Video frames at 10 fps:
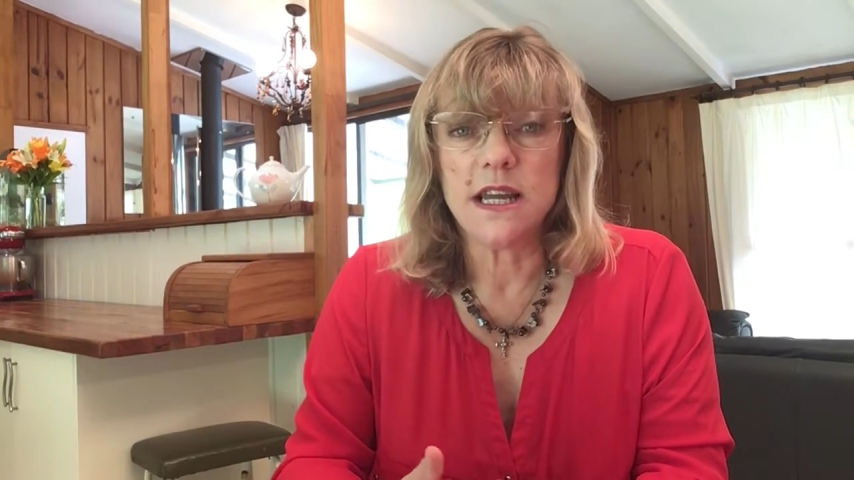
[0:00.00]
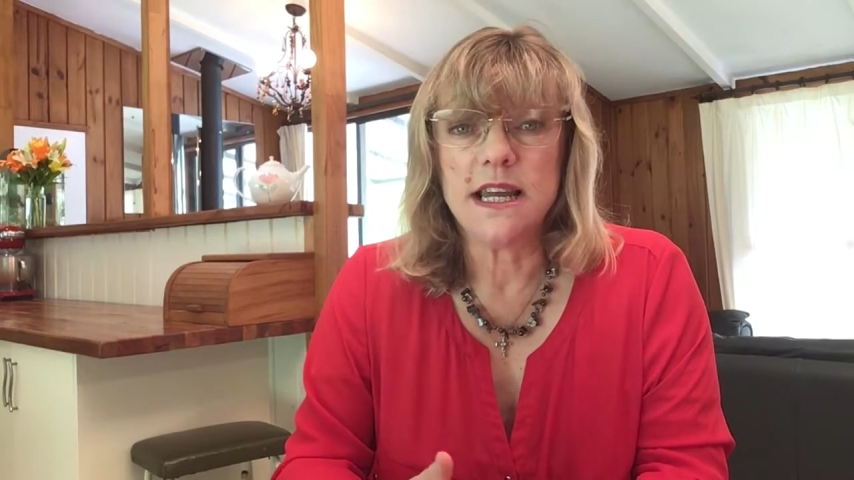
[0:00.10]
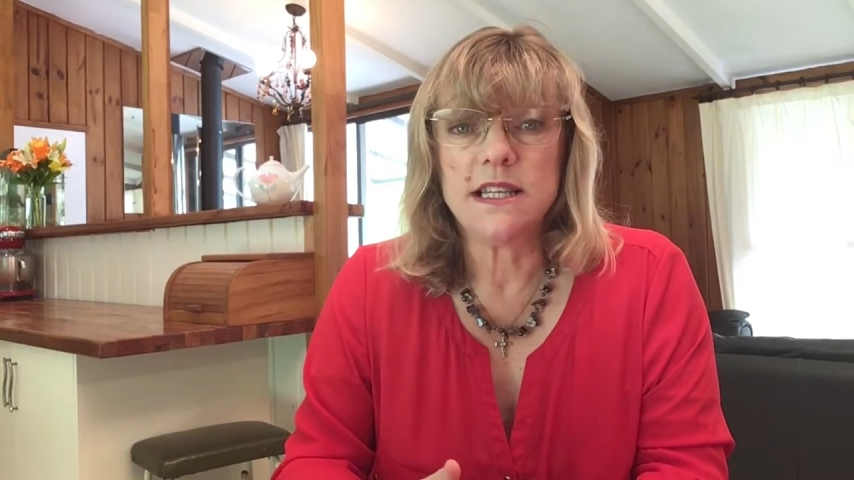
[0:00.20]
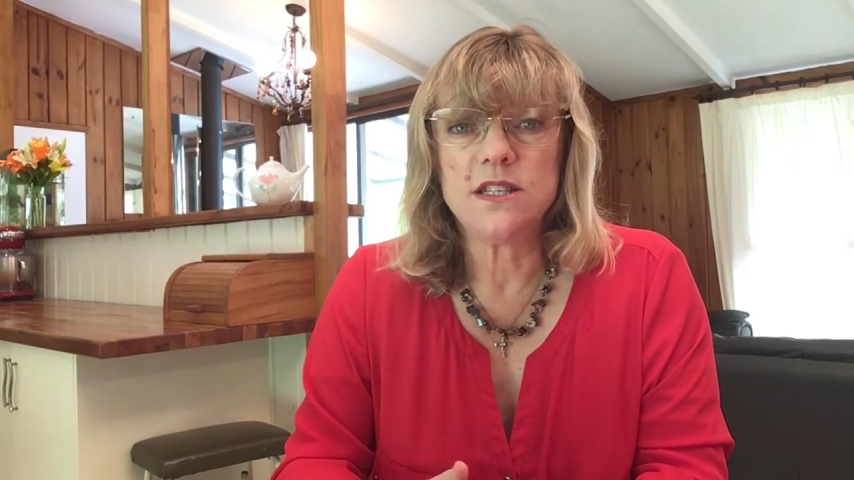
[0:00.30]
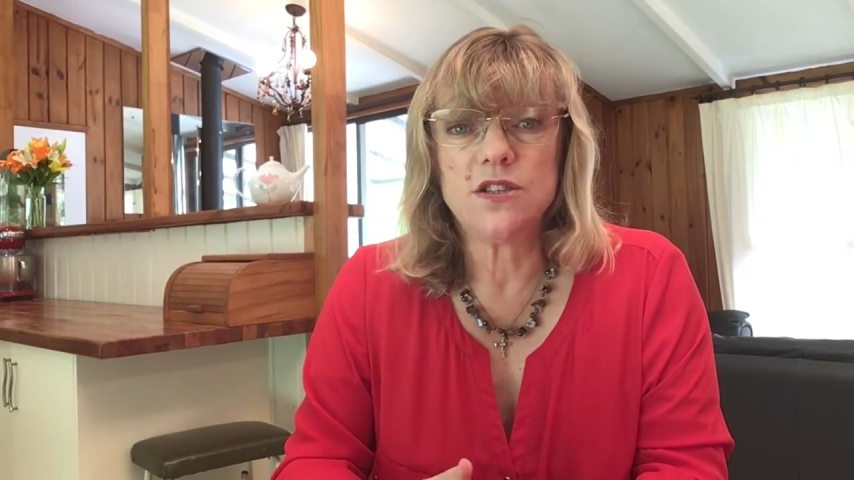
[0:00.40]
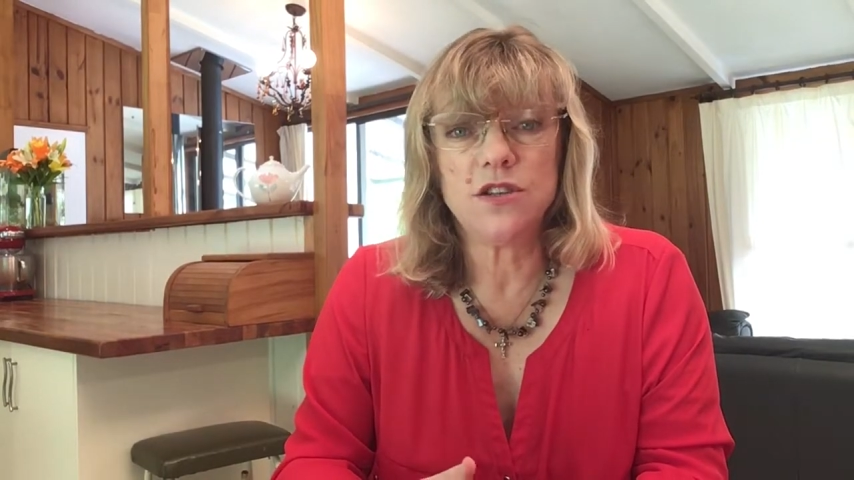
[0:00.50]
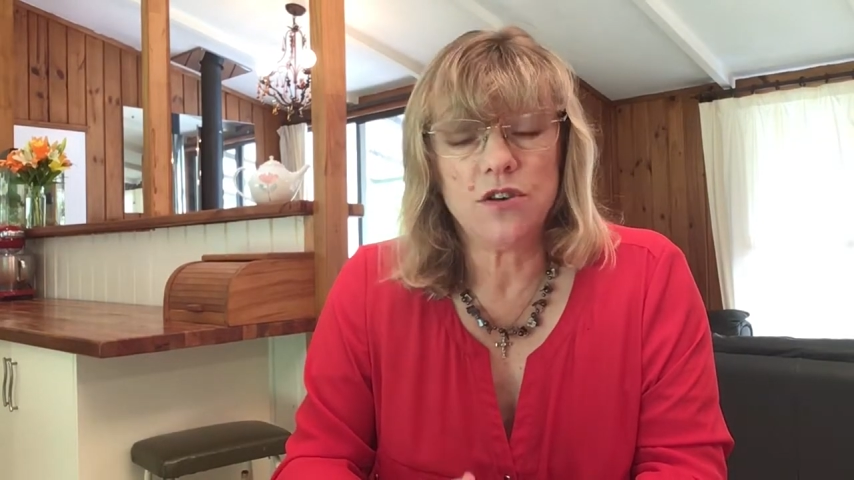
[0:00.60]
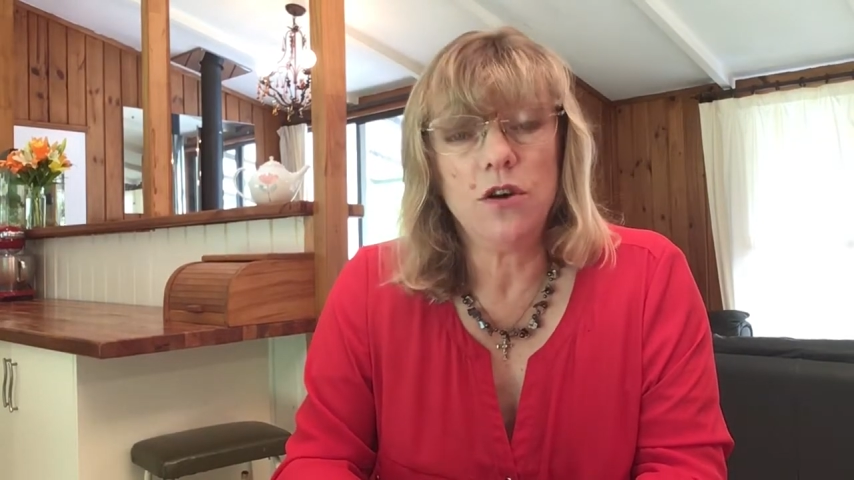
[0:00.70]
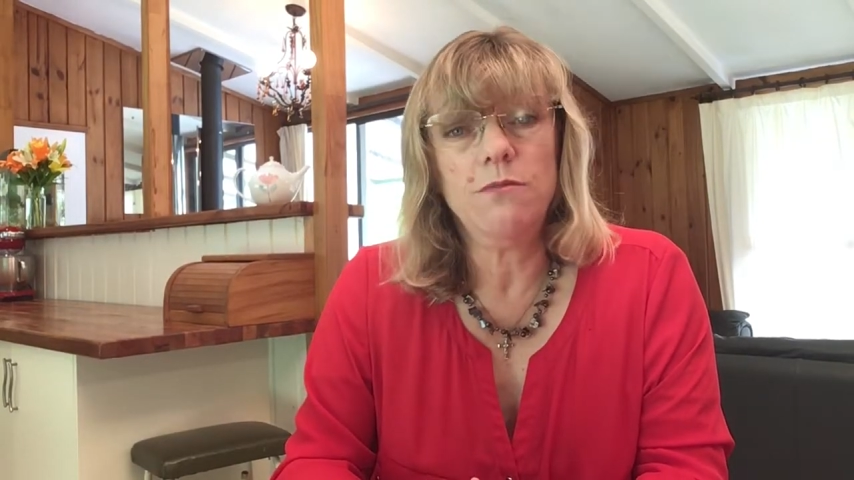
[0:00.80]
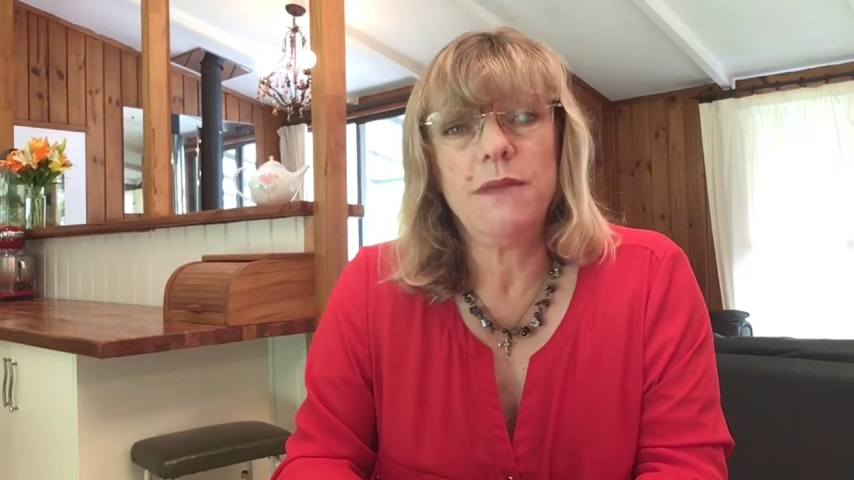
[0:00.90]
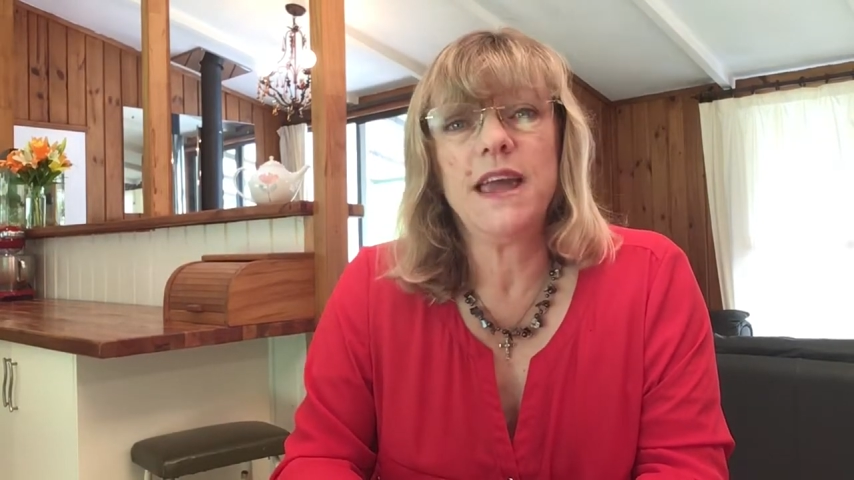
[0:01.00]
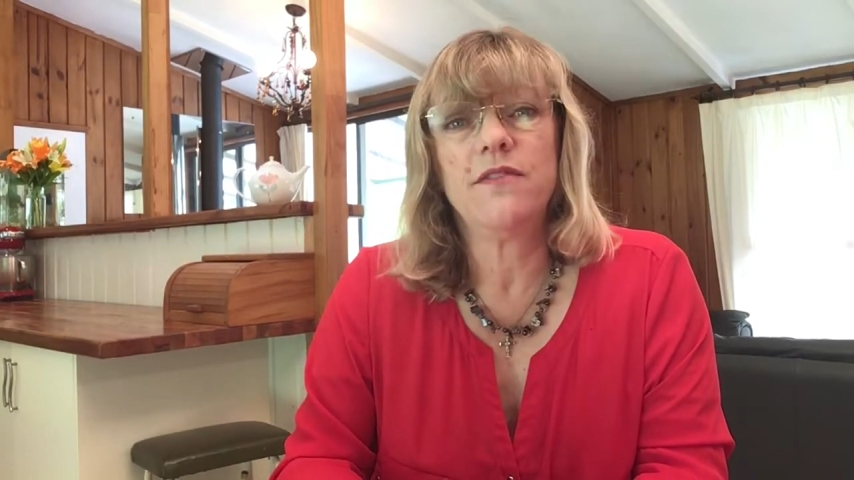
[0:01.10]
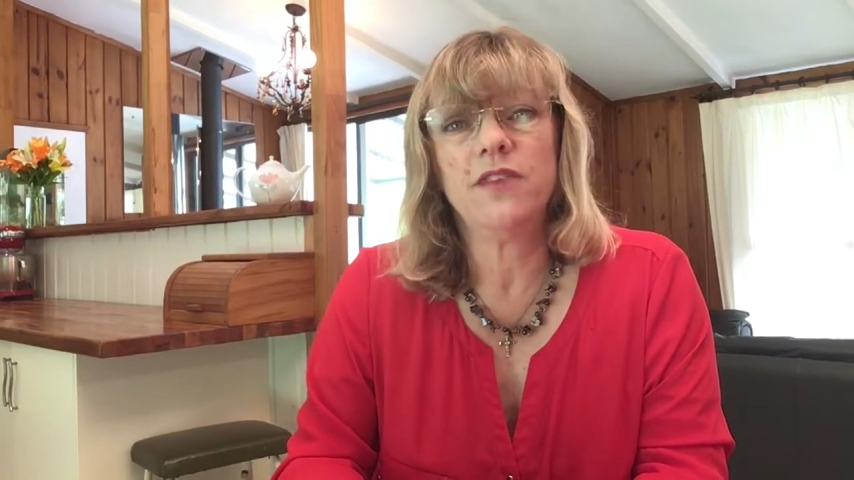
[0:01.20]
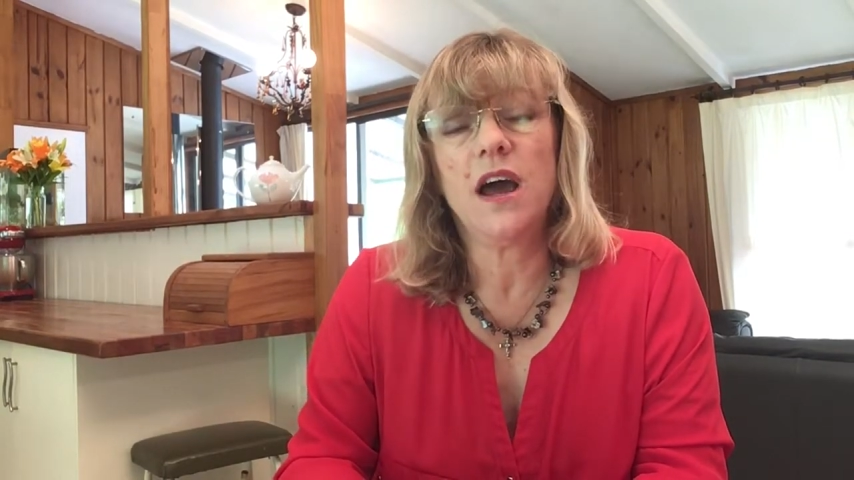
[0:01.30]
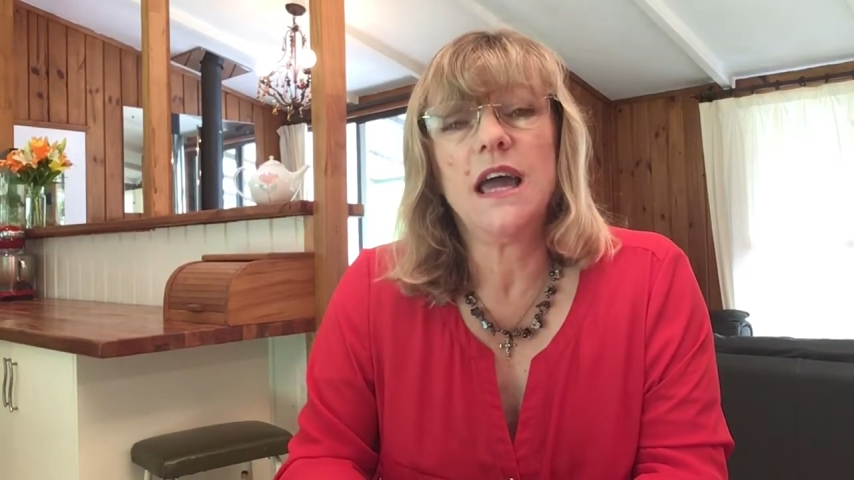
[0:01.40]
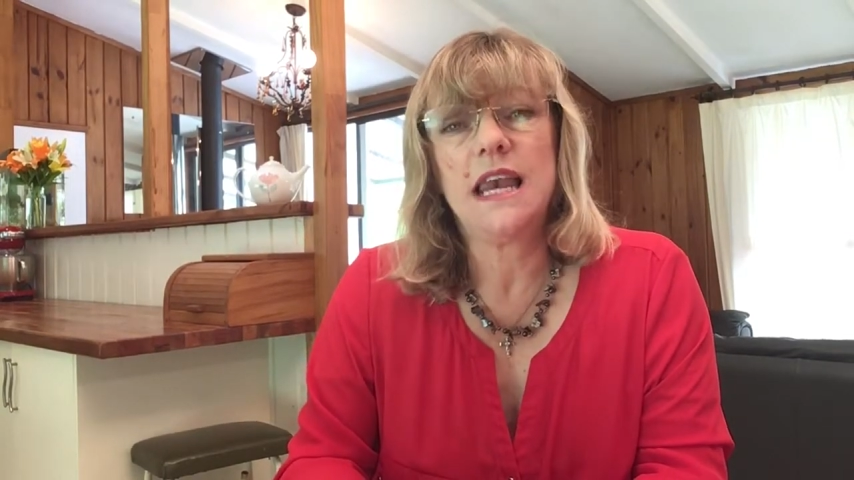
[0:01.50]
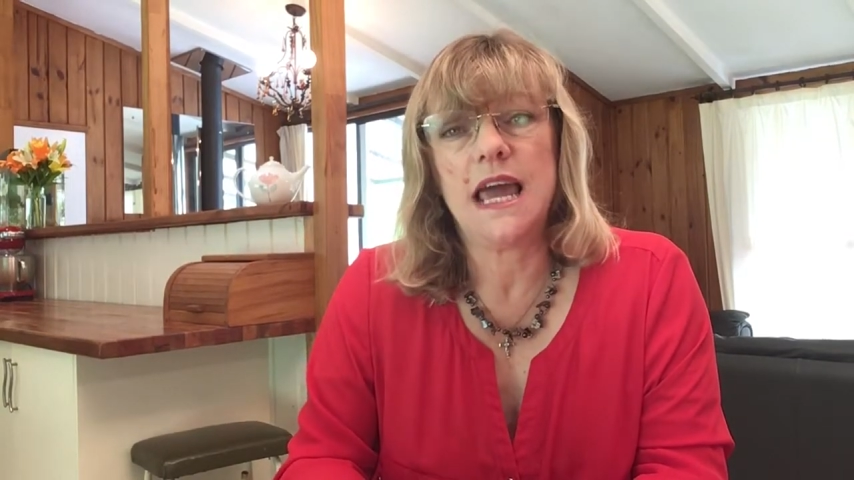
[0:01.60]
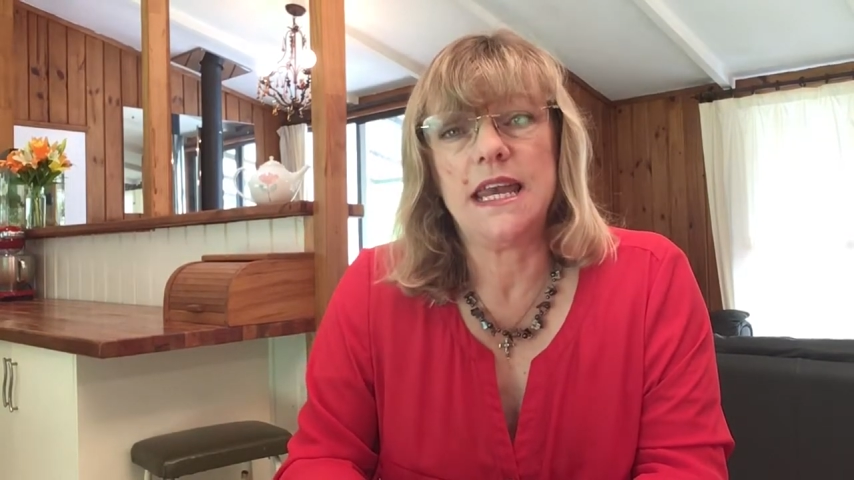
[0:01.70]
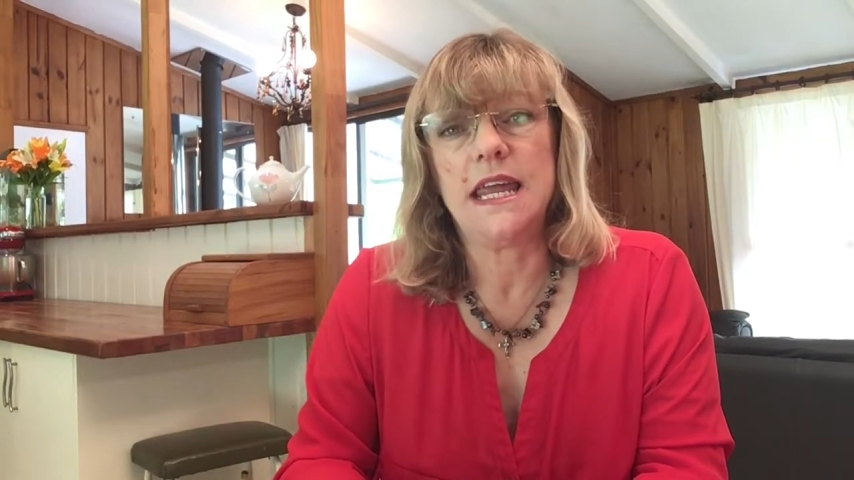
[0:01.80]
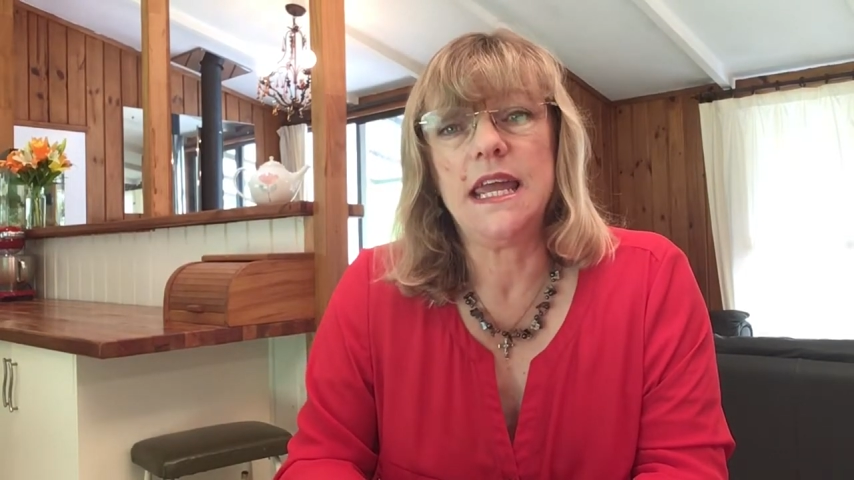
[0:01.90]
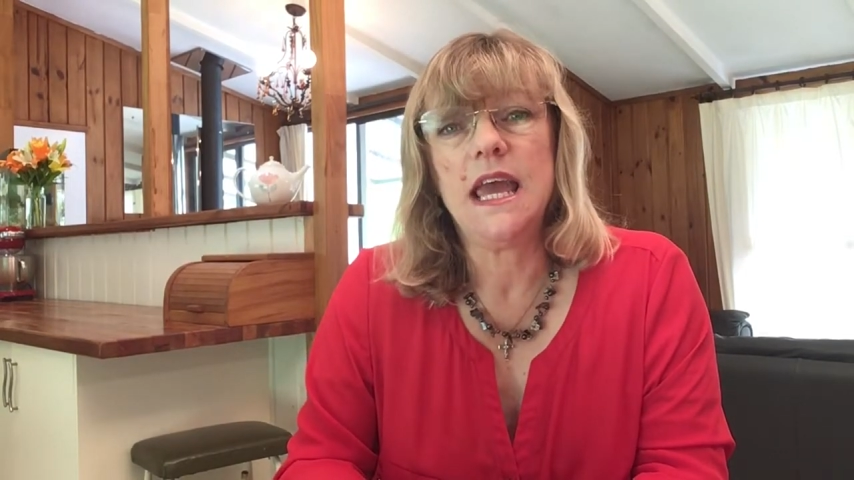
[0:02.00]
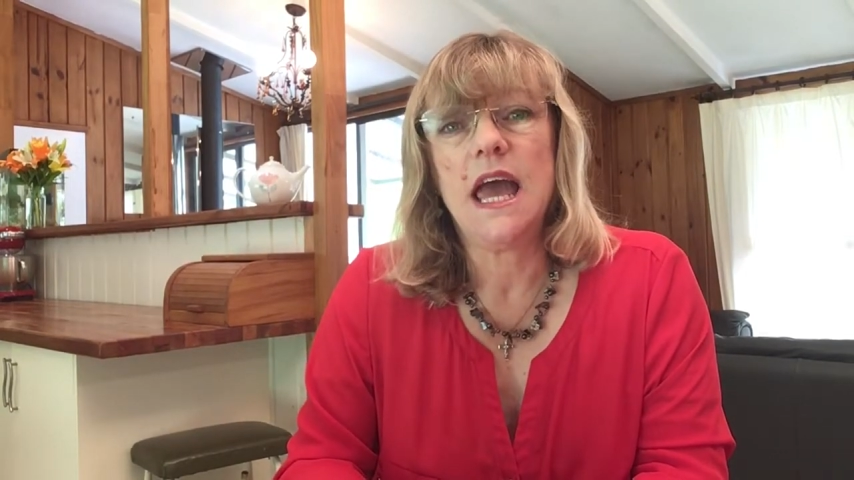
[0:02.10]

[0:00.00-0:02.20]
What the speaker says: is to not make Flylady